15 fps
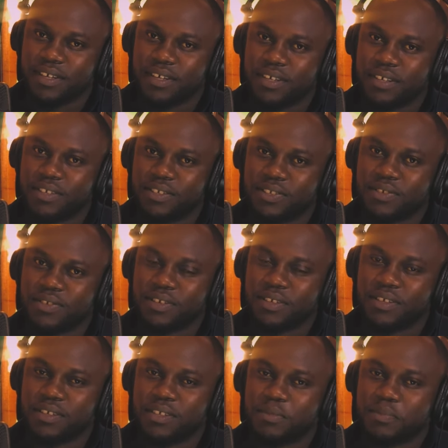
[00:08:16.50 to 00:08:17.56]

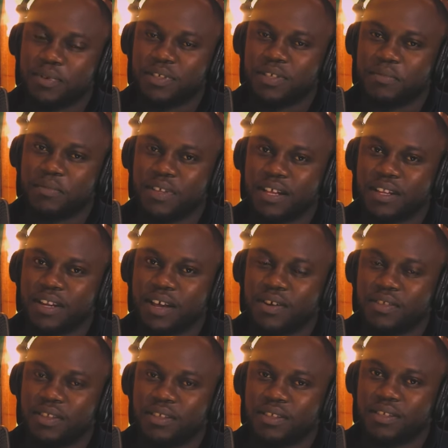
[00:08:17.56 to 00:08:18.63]
It's possible that
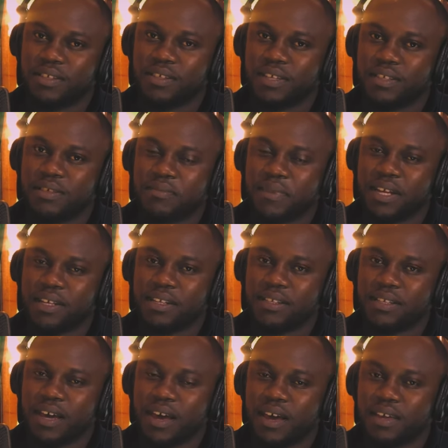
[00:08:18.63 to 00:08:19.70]
now, since the
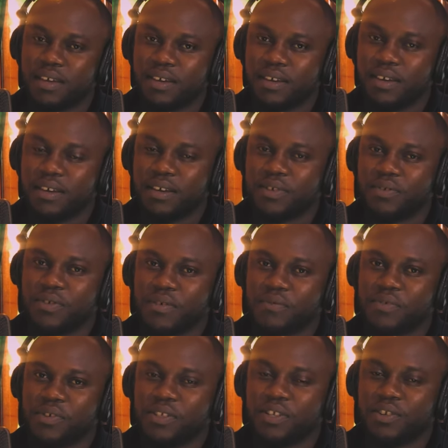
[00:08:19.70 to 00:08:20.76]
demand is high,
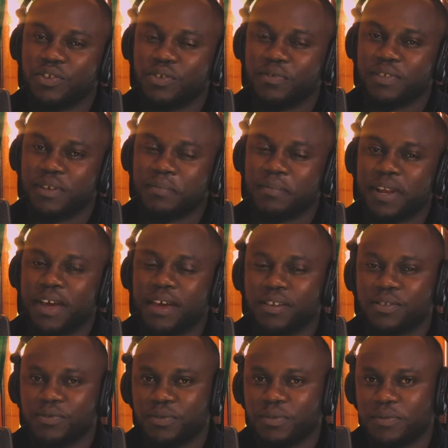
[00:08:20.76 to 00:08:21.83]
we've got a lot of supply
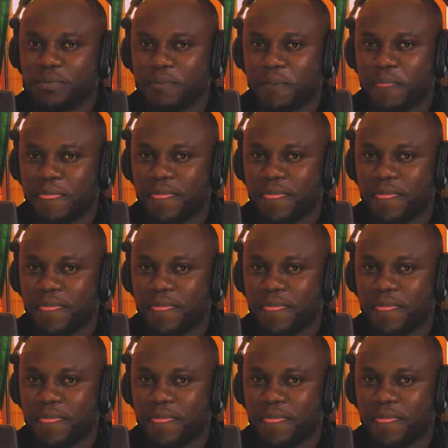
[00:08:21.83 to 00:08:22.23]
as well.